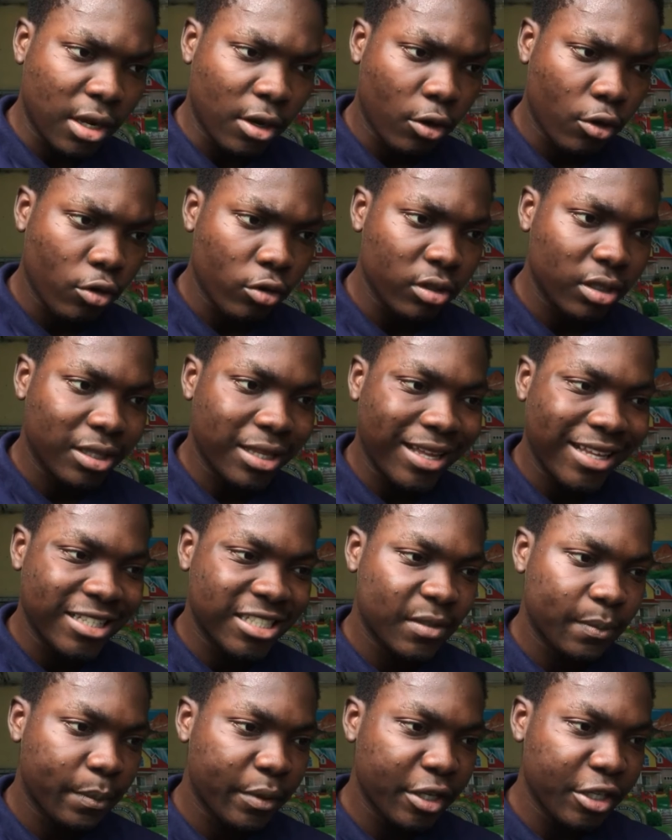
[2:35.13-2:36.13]
contacts
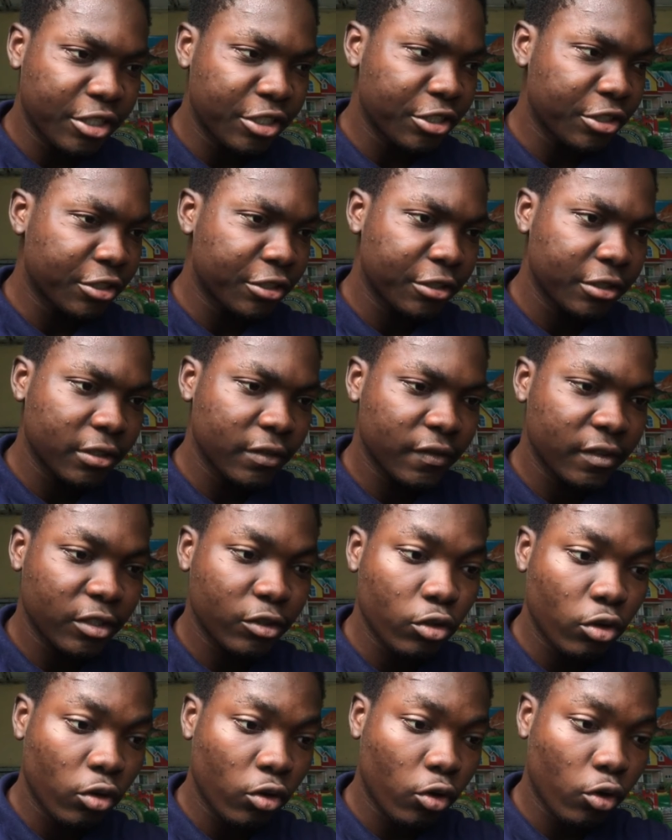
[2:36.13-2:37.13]
pages. If it's
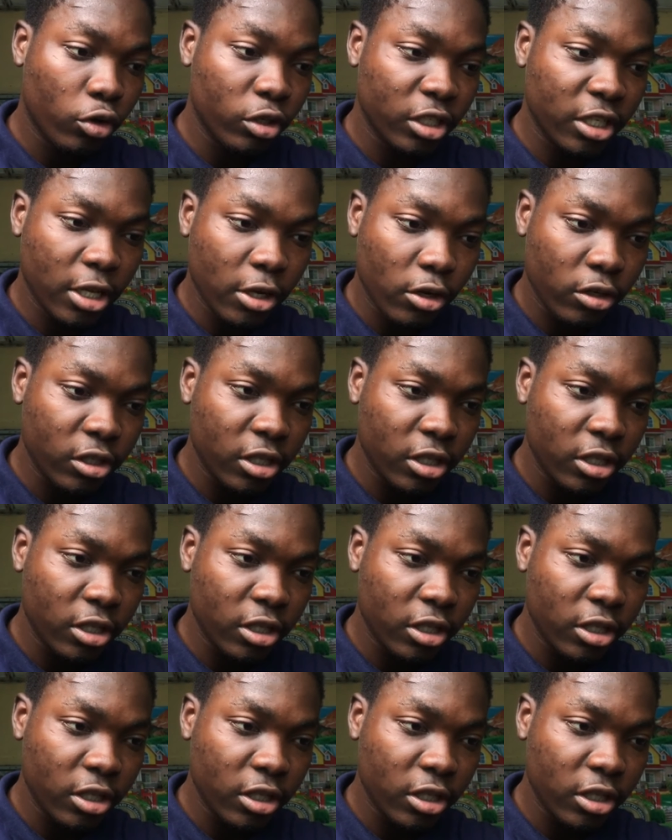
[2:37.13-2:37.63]
not here on